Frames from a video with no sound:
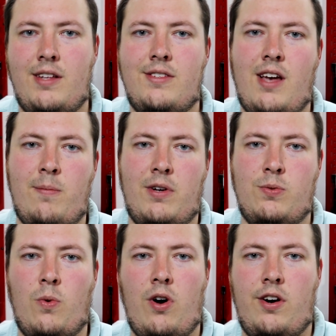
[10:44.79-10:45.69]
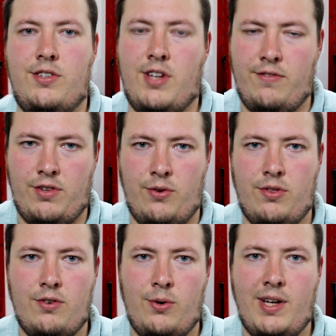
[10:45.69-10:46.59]
It's how much water is going to flow
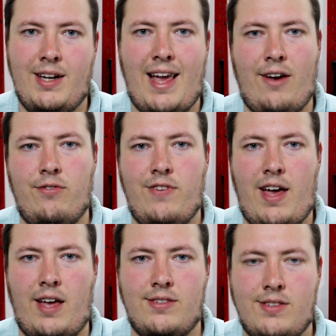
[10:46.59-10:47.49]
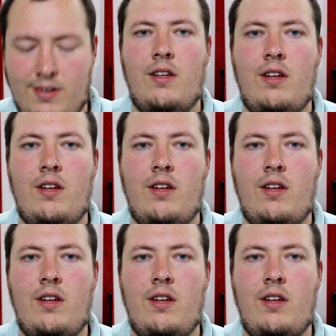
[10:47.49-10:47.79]
through it and how fast.